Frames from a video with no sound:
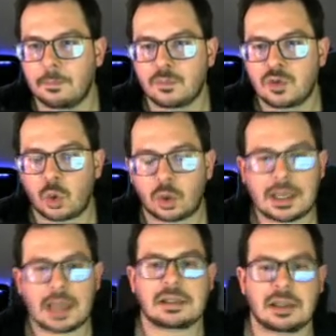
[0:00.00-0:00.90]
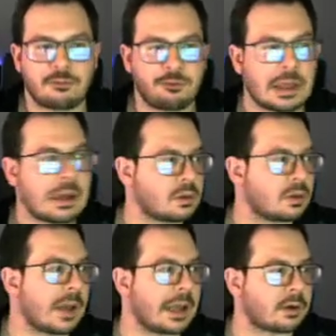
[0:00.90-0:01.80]
Torracat can fake out the
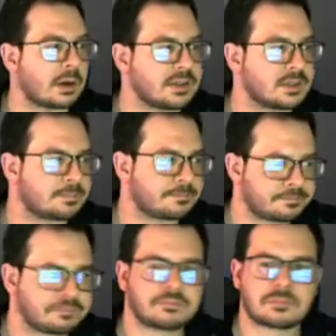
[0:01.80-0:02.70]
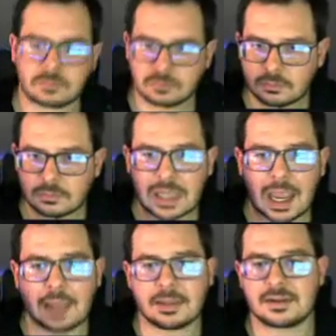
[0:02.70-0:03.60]
Landorus,
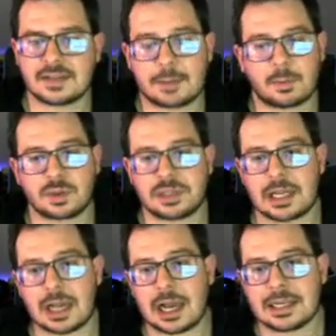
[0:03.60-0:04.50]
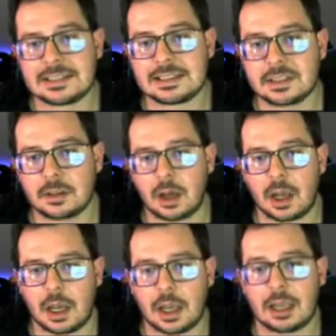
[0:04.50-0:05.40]
and then Zapdos can
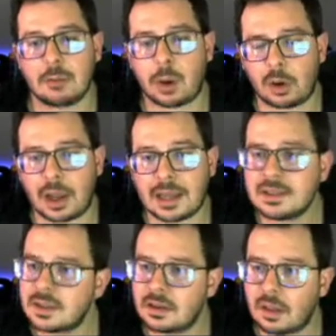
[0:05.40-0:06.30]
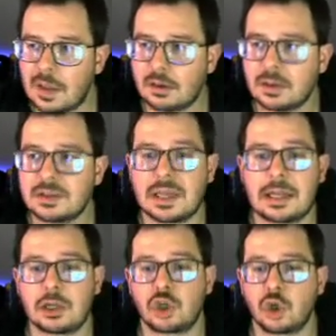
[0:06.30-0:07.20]
hit power ice the Landorus, and it
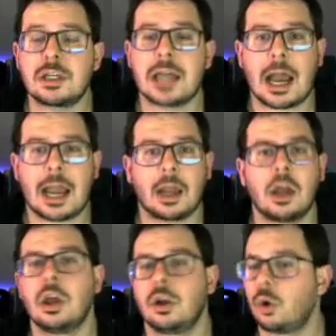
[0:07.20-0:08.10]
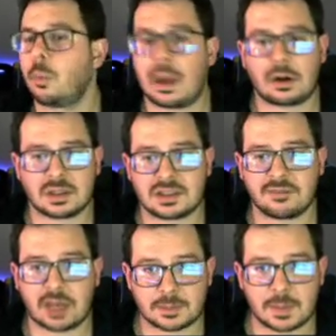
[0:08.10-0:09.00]
should die no matter its
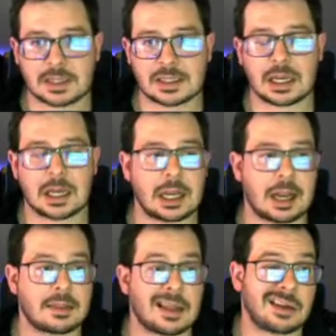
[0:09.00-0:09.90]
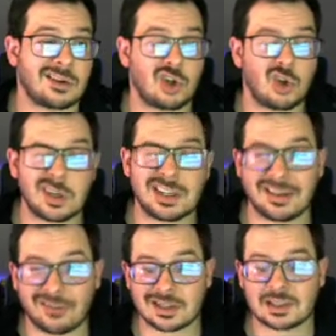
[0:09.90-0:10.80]
investment, and that should give
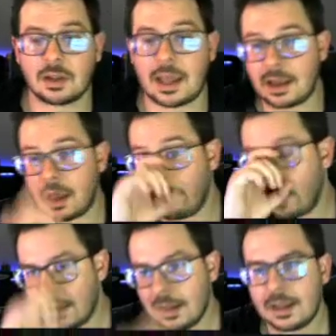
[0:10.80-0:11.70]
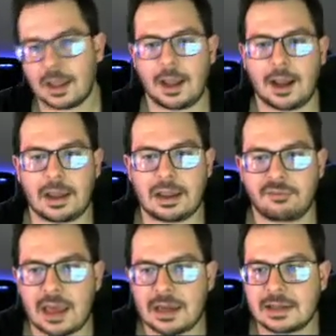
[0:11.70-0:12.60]
us a leg up if
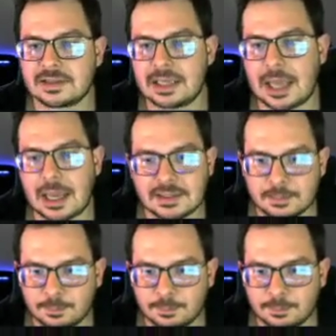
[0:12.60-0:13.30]
that is the case.